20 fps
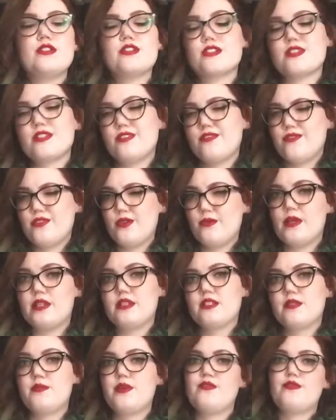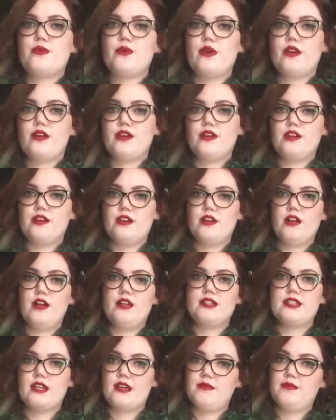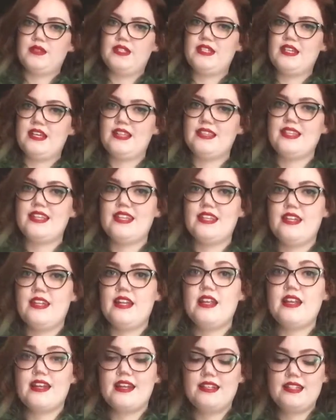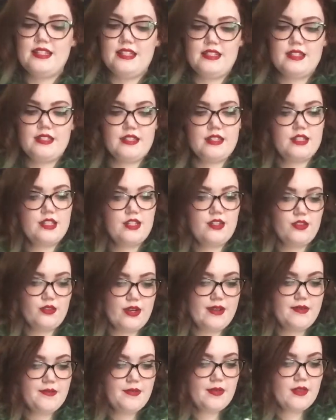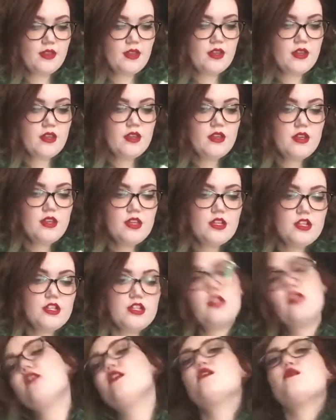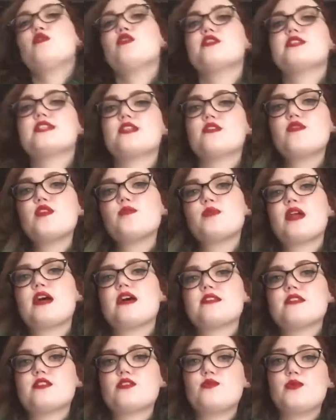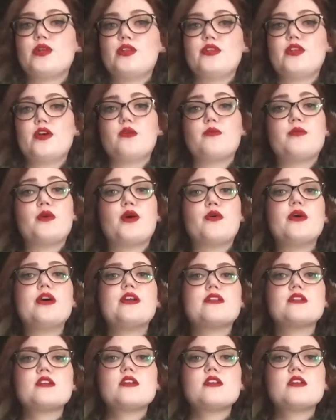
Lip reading: just a few months before her untimely death in 1963. Sylvia Plath is a well-known poet.